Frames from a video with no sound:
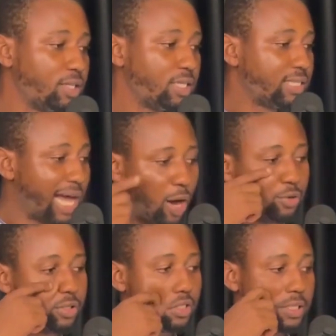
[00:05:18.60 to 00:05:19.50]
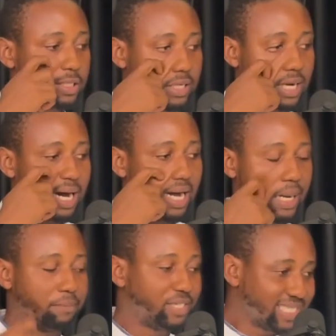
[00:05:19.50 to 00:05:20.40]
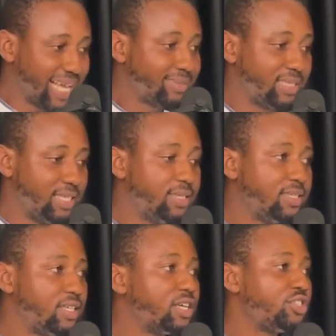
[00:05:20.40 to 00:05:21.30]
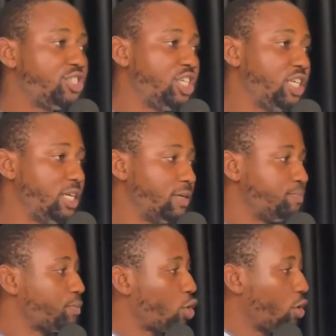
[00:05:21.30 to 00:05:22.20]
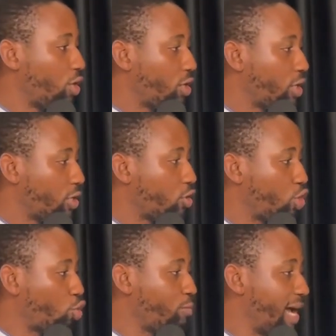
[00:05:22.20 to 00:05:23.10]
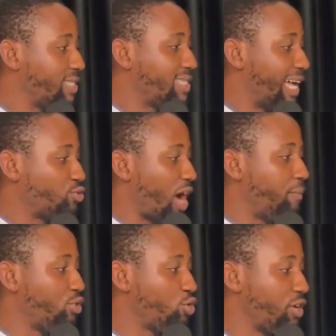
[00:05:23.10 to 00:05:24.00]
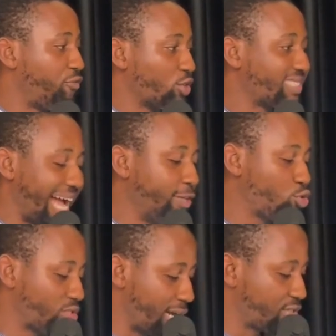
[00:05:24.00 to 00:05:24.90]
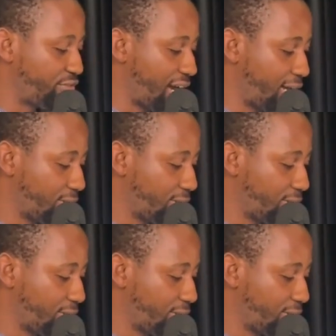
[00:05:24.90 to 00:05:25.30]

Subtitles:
Now, recently, the documents that you have been using for title transfer